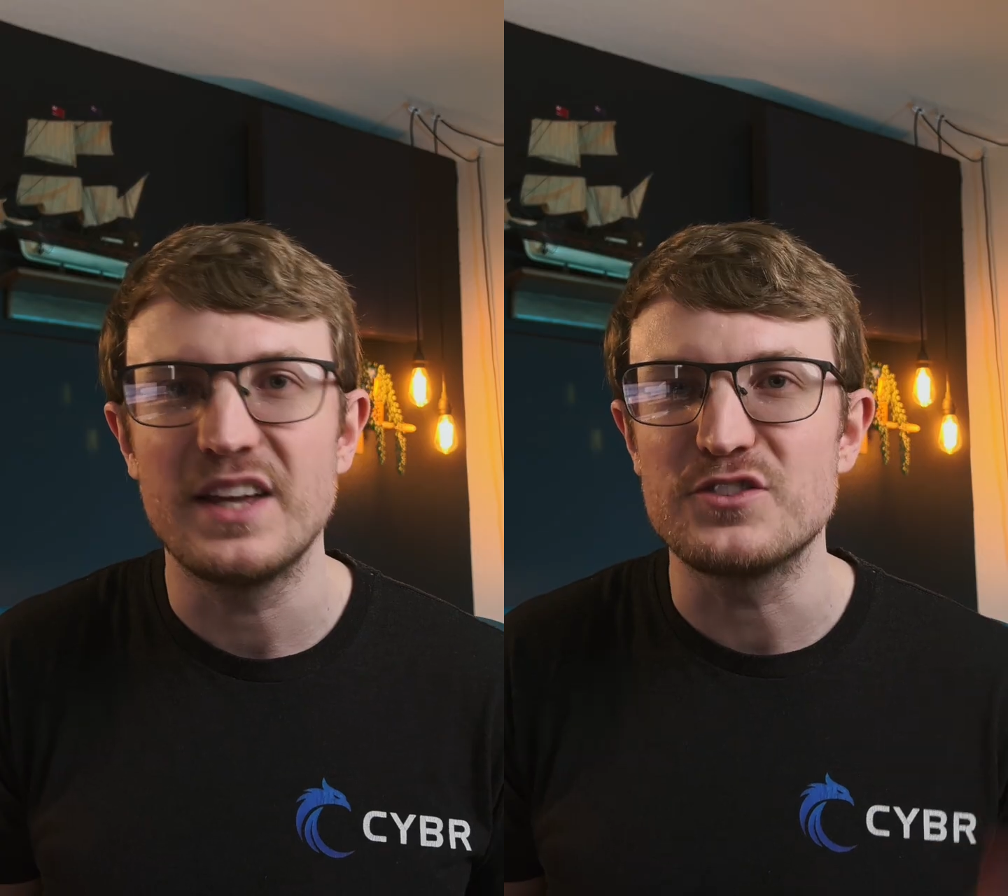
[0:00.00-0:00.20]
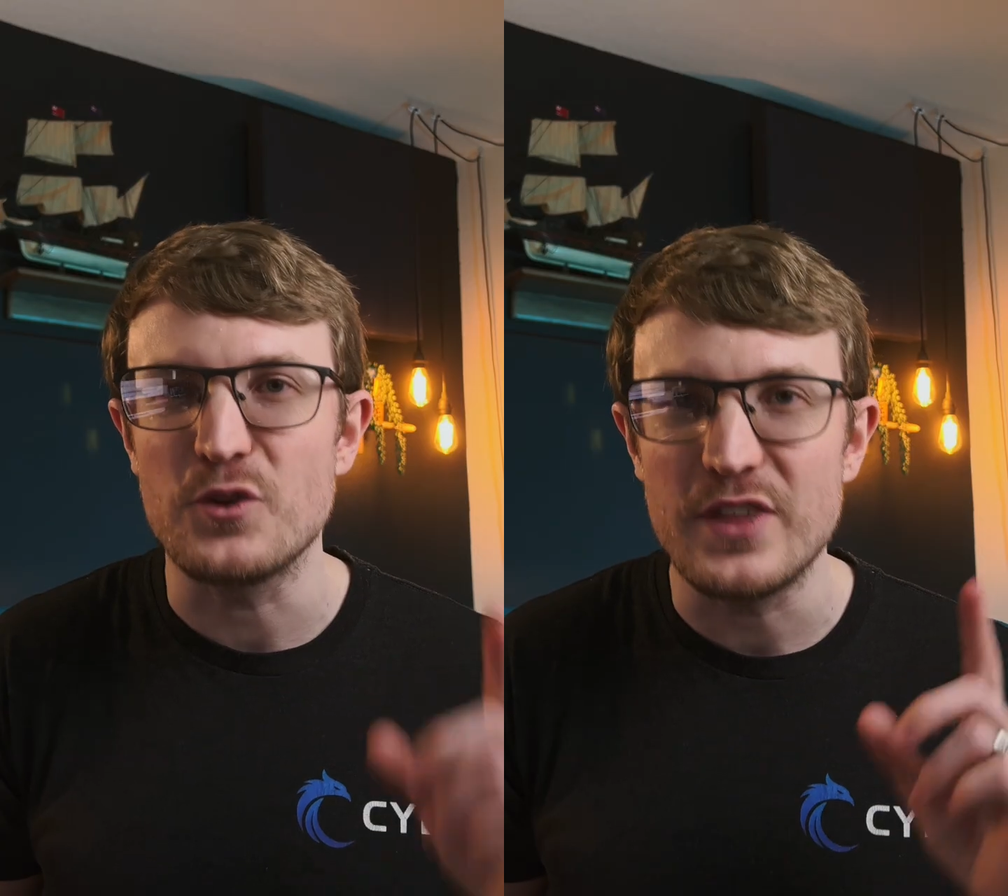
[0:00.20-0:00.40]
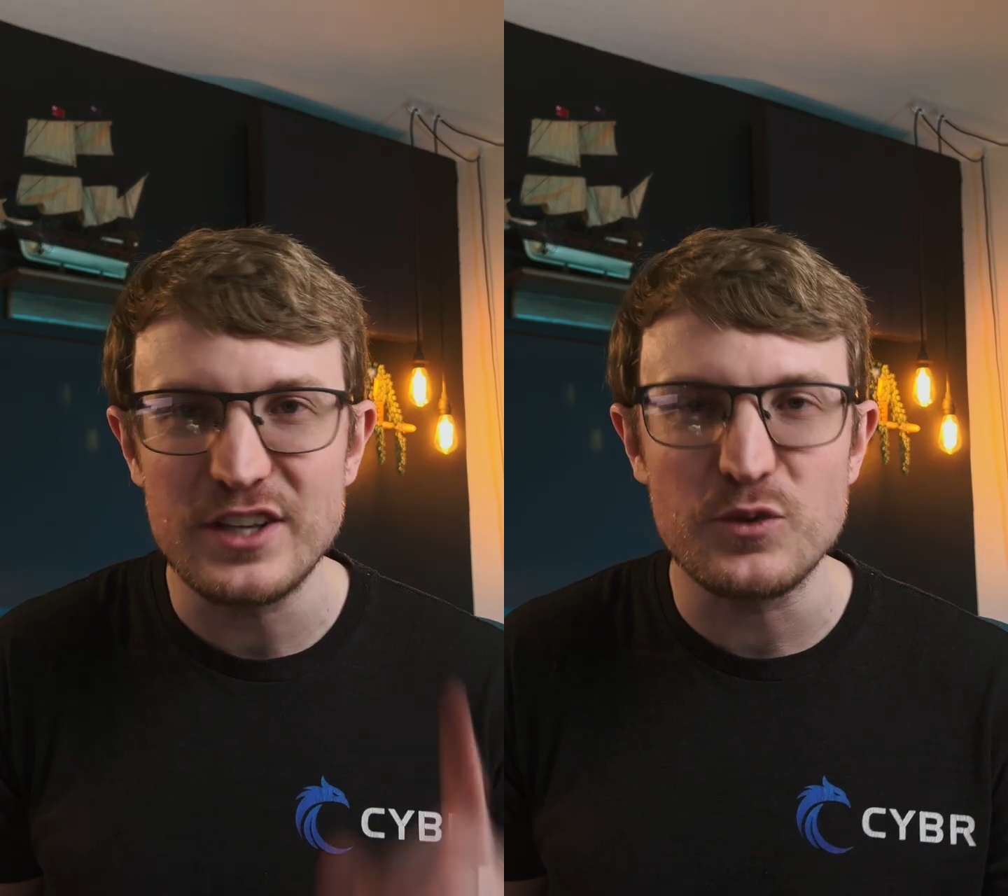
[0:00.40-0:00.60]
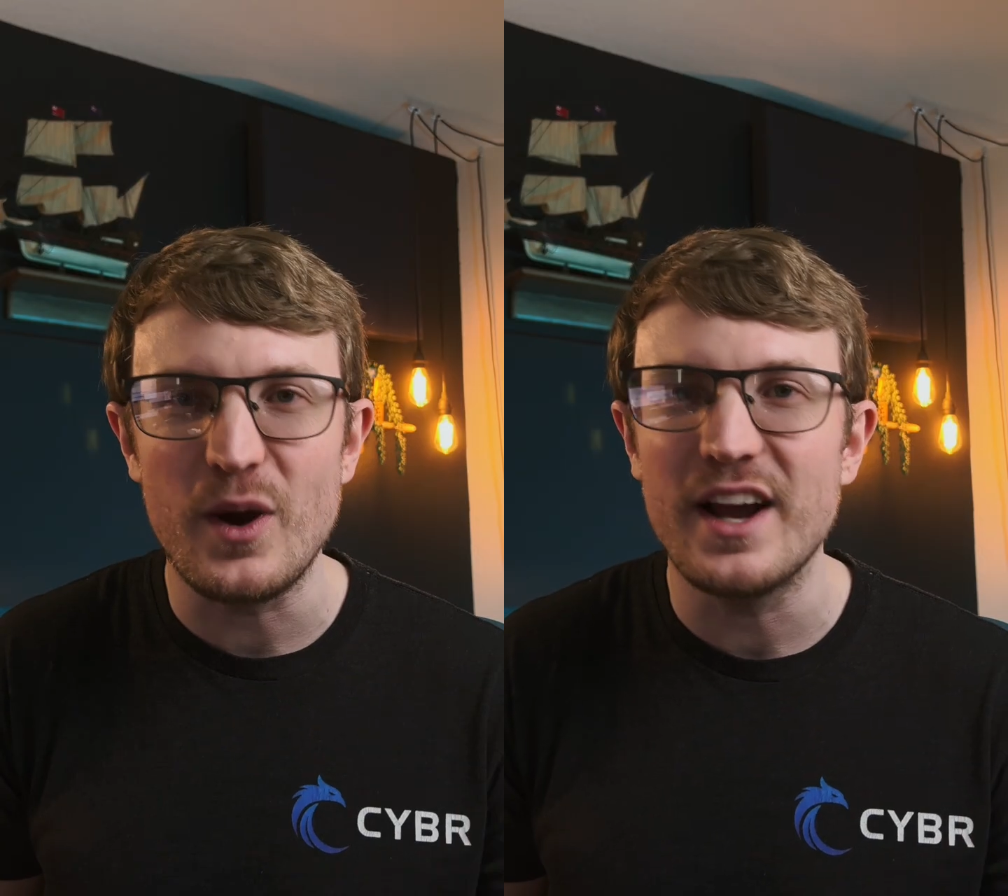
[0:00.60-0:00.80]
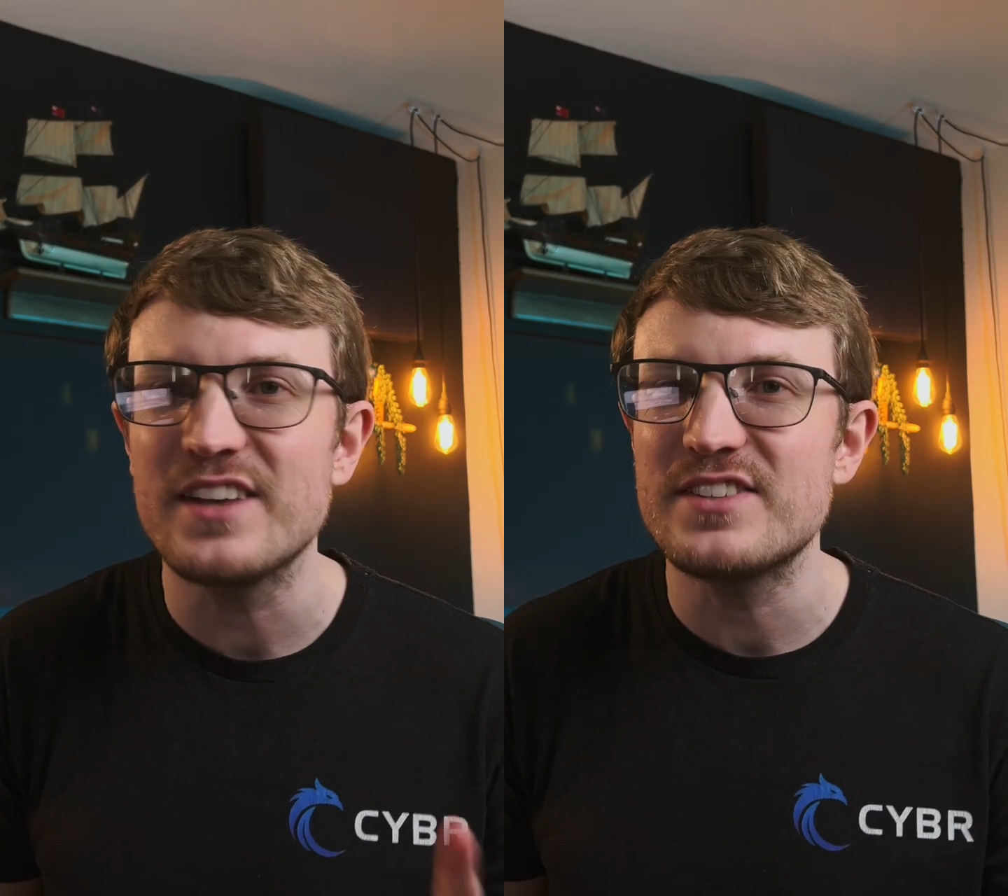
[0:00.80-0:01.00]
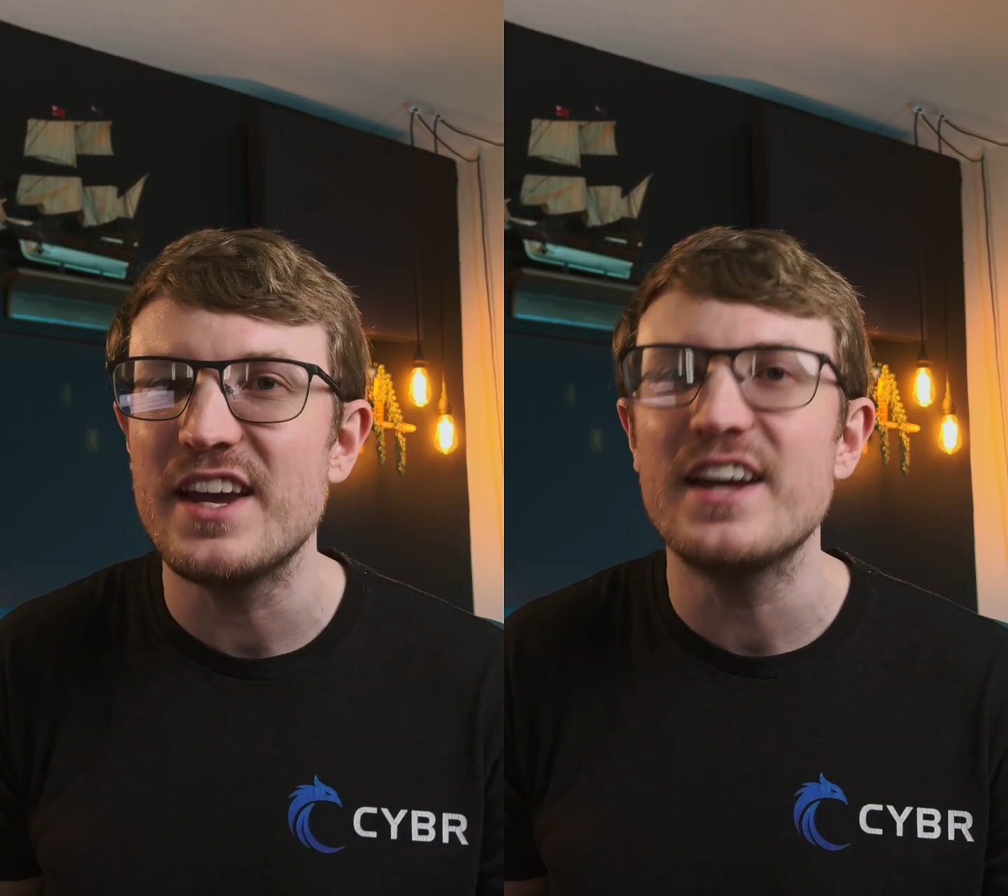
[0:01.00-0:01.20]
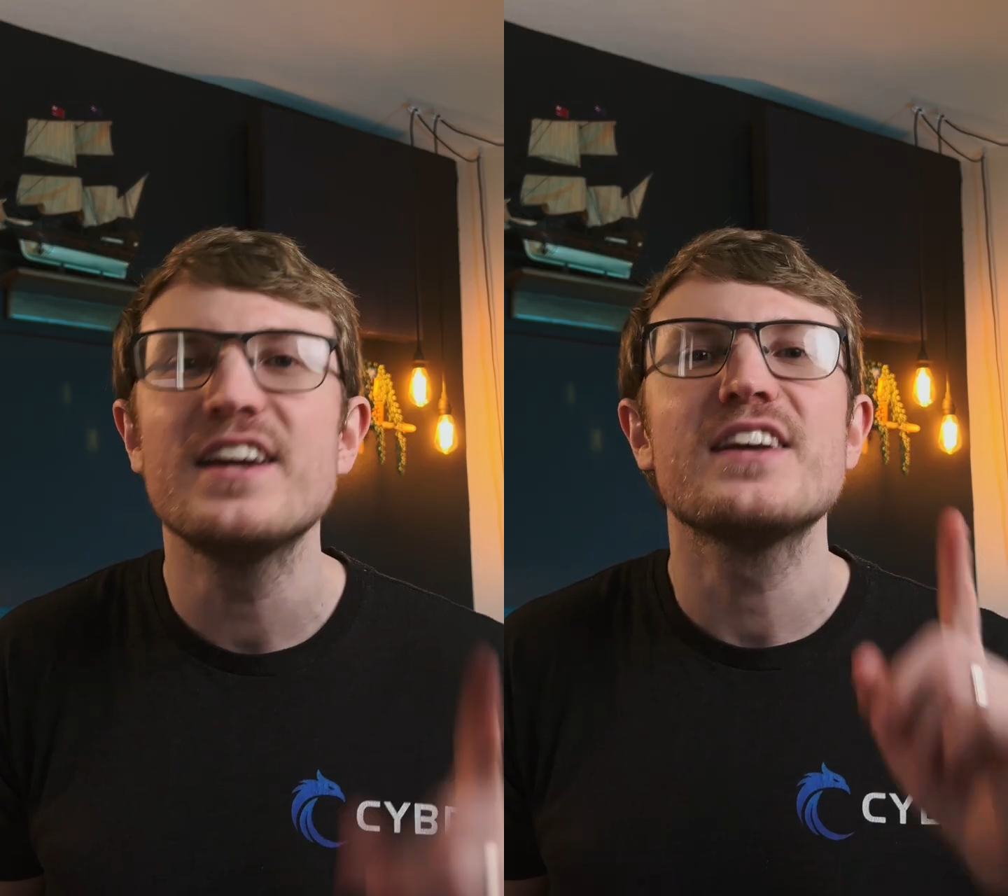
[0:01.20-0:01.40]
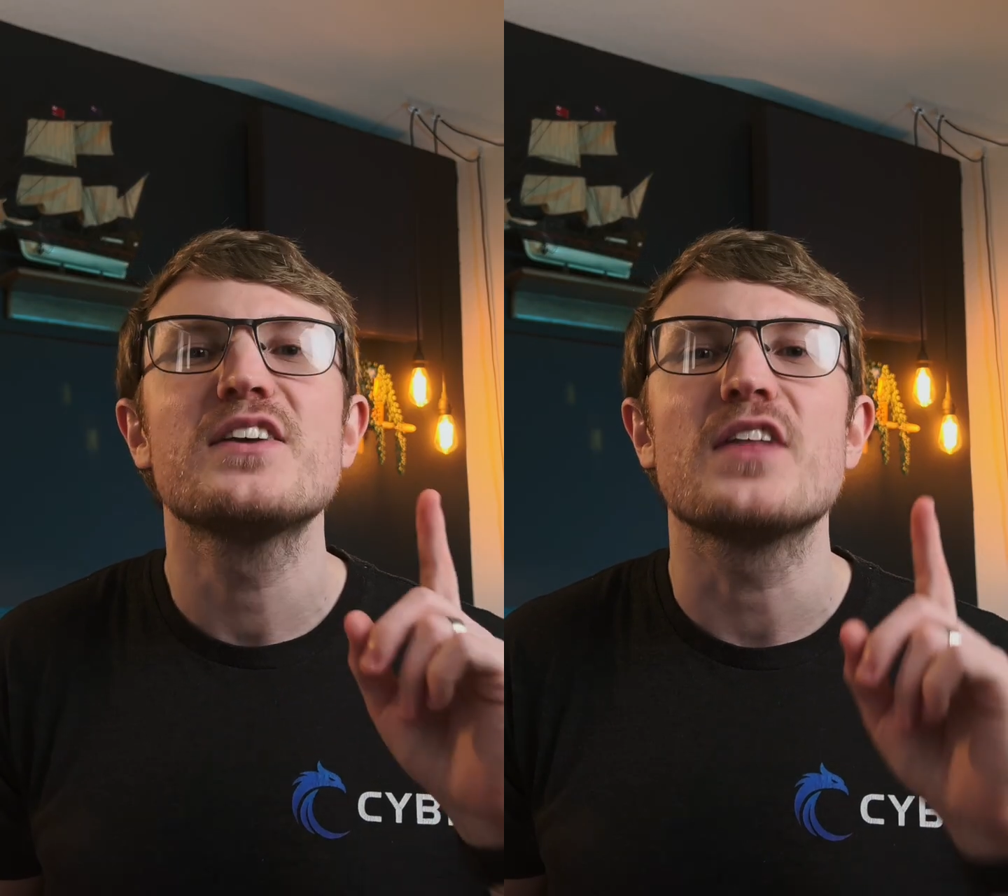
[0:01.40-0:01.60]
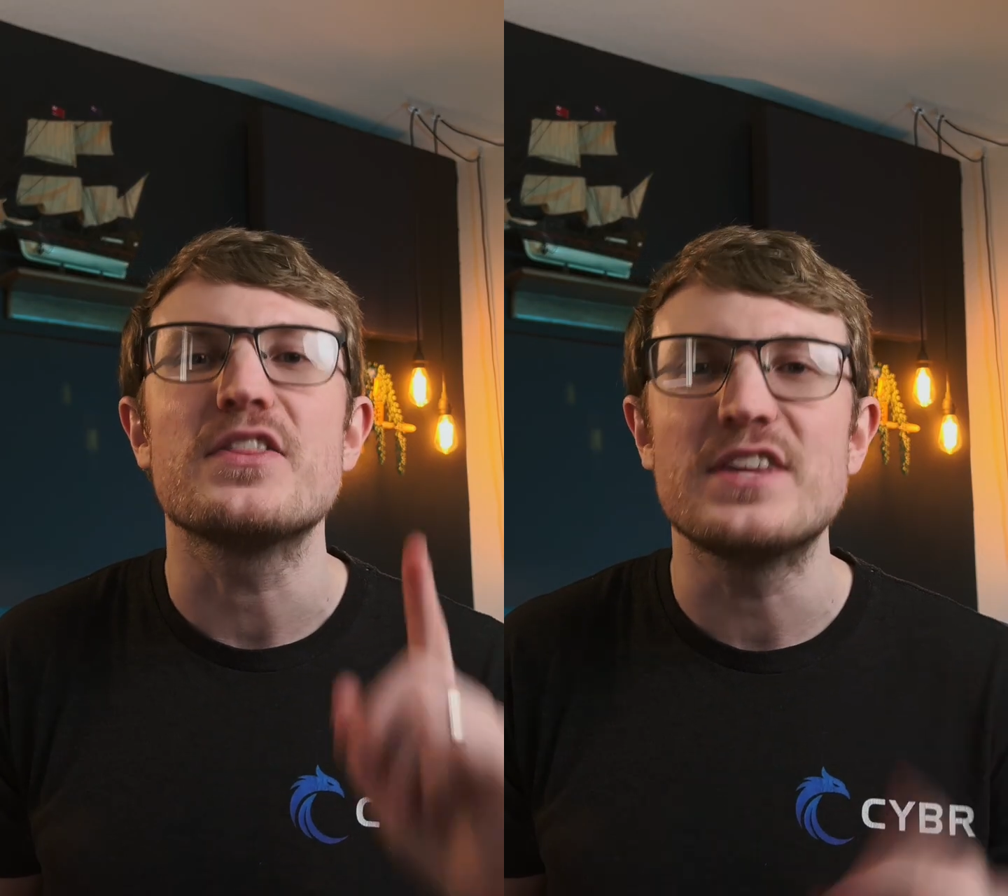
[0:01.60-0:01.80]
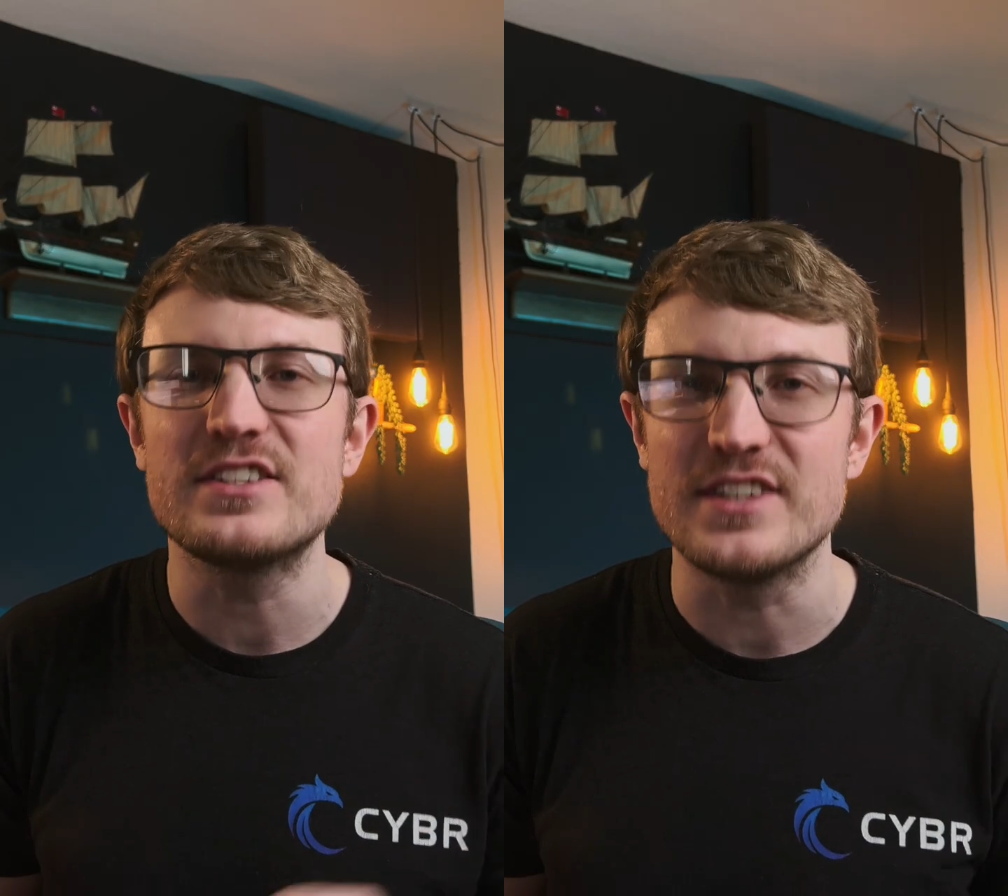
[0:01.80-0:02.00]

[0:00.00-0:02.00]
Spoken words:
And so that's why I say that this